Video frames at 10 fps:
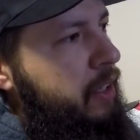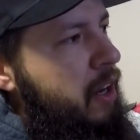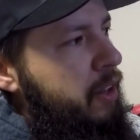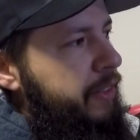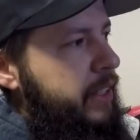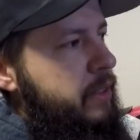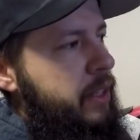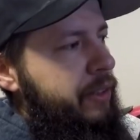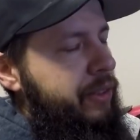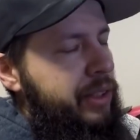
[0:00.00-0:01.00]
all of that
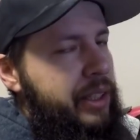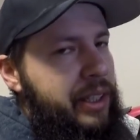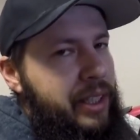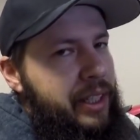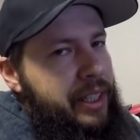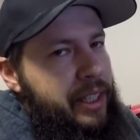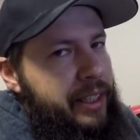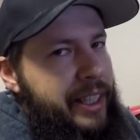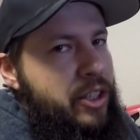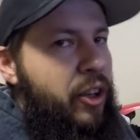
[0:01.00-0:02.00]
stuff.
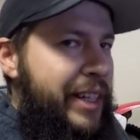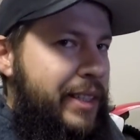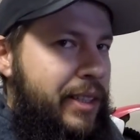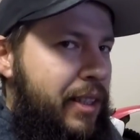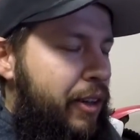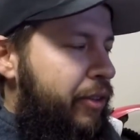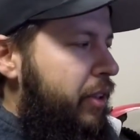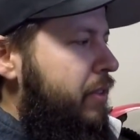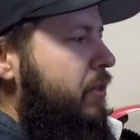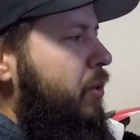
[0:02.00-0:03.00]
That's all easy
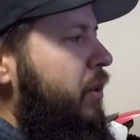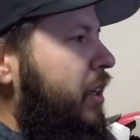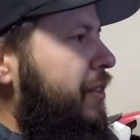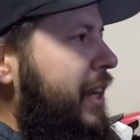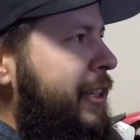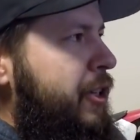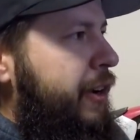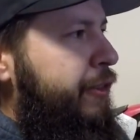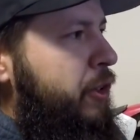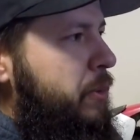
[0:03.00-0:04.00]
stuff. So we're gonna give that a
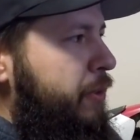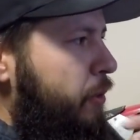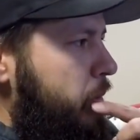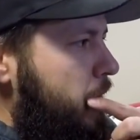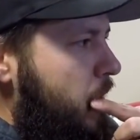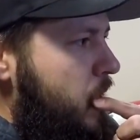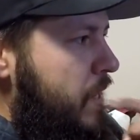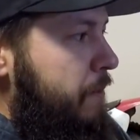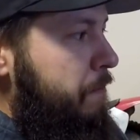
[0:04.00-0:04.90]
try first before we start,